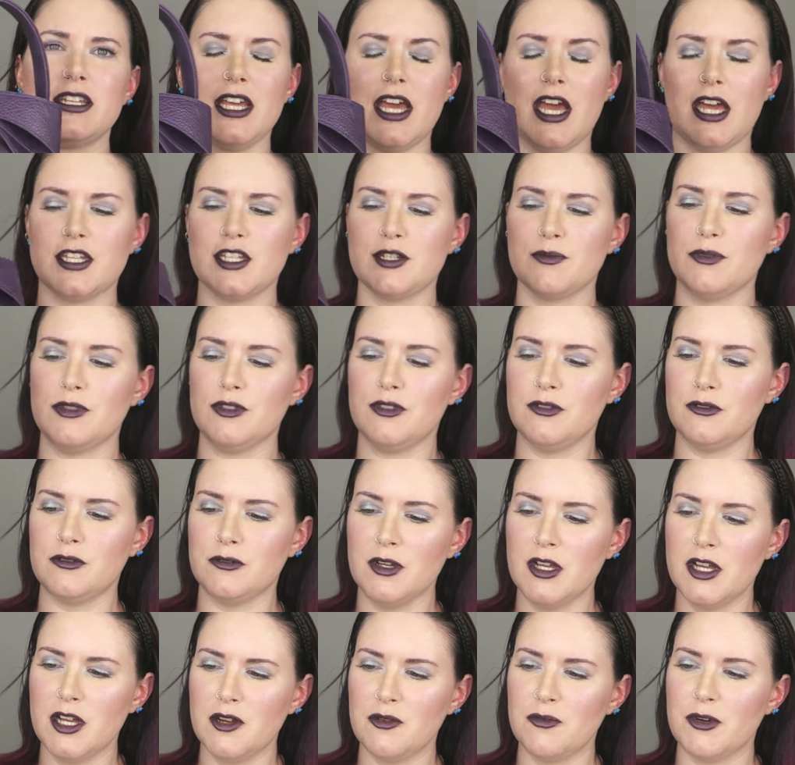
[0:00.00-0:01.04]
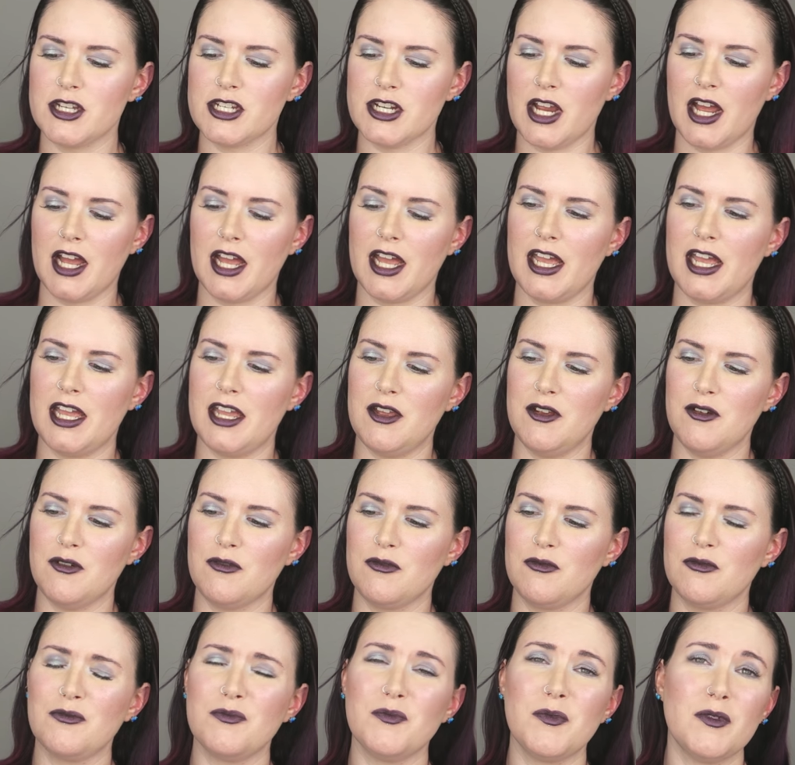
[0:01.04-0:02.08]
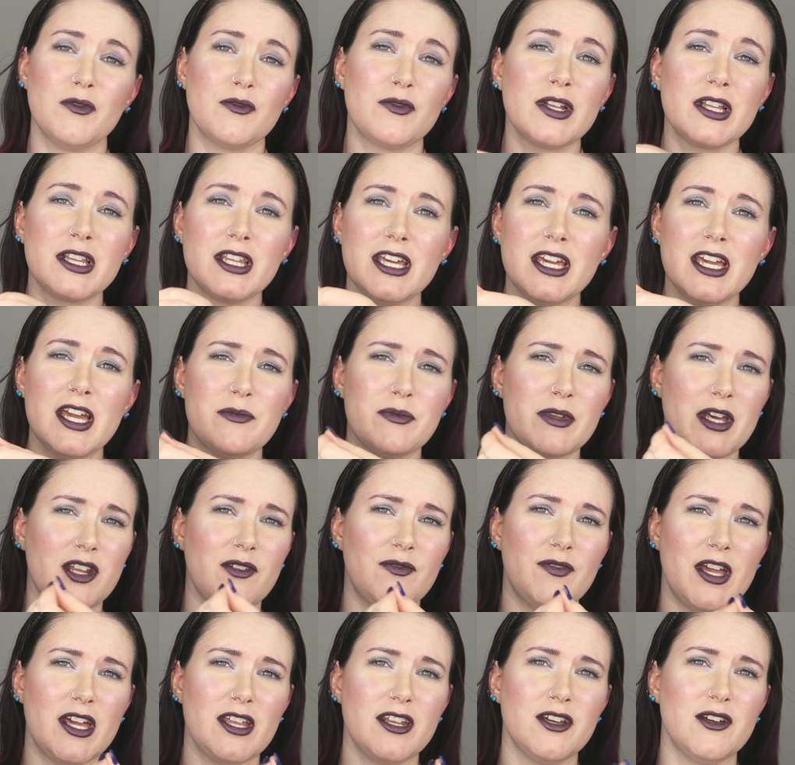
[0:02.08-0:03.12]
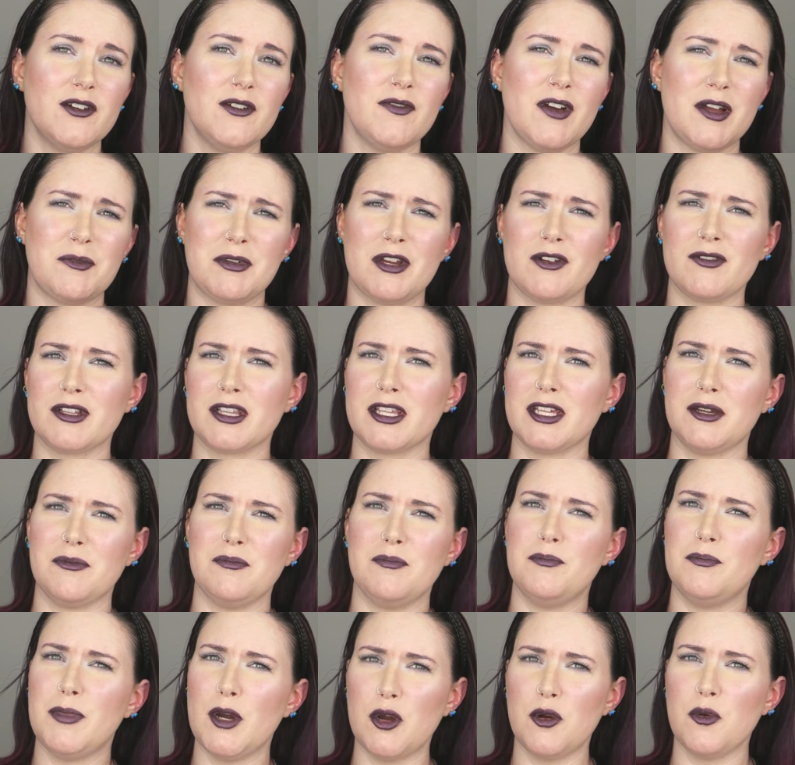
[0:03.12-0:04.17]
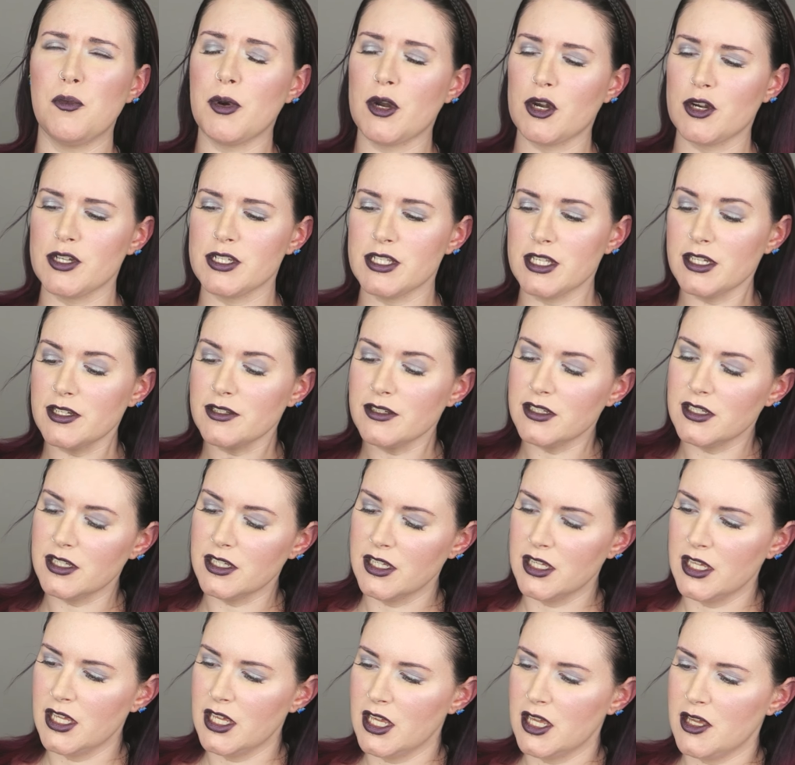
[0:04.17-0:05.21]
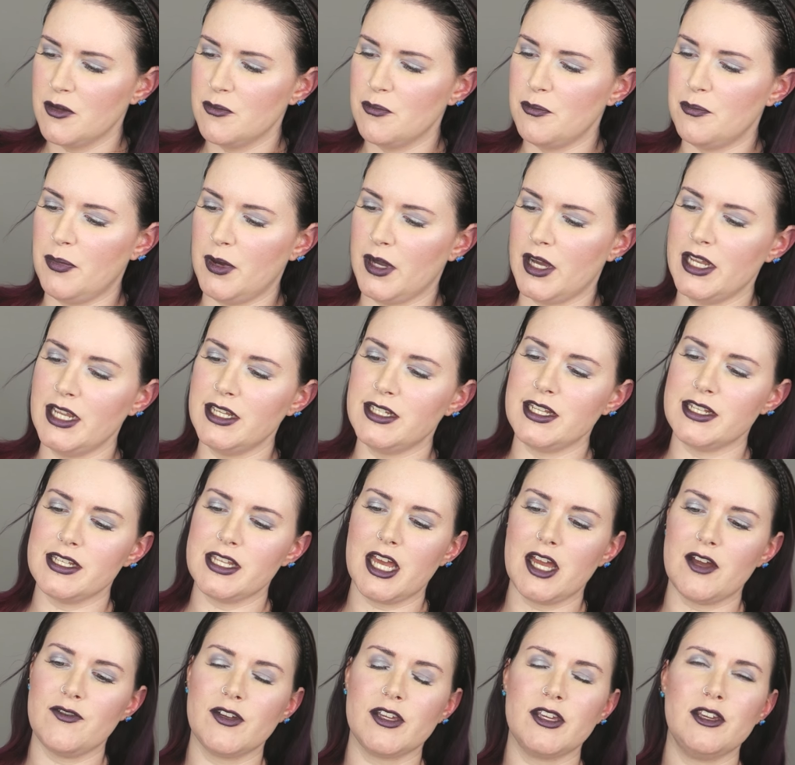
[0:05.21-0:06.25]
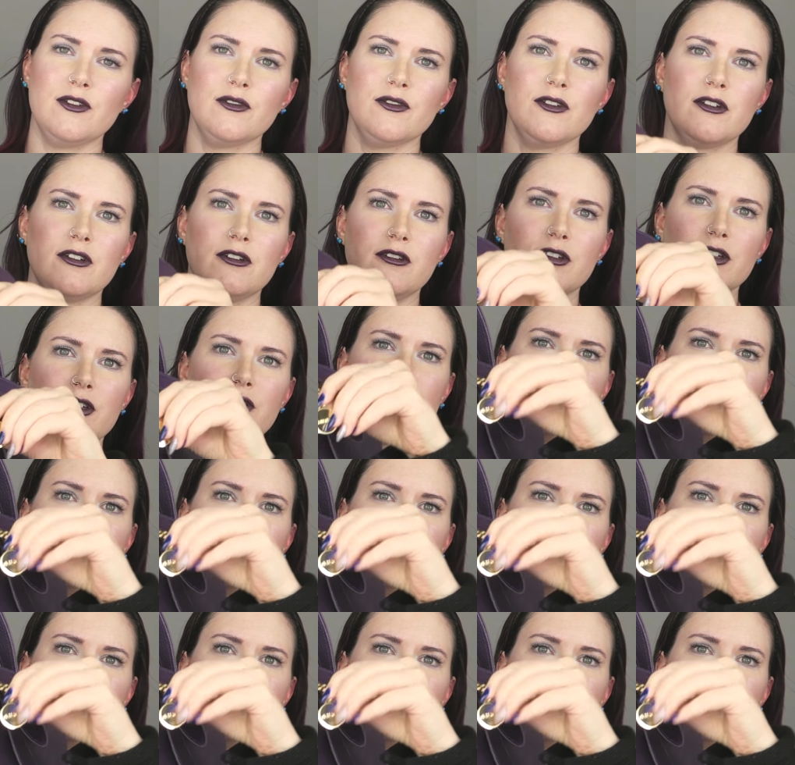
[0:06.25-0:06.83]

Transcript: detachable, which I really am not a fan of. I'm not really a bow person, but it does have a cute little